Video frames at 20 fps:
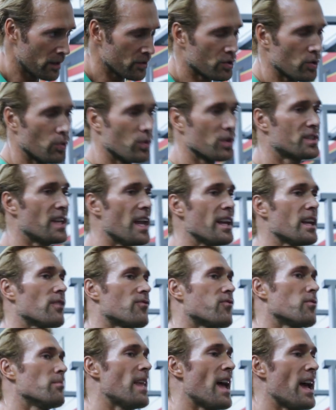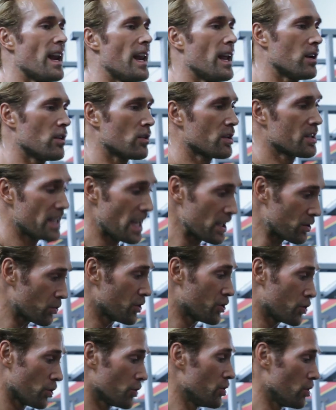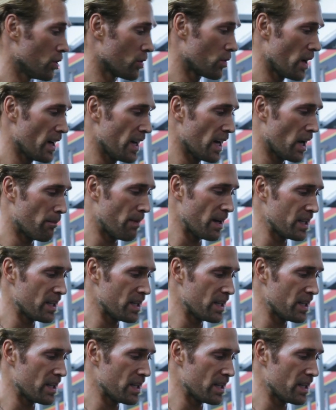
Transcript: So we'll take it from that angle, because that's what you're doing right now.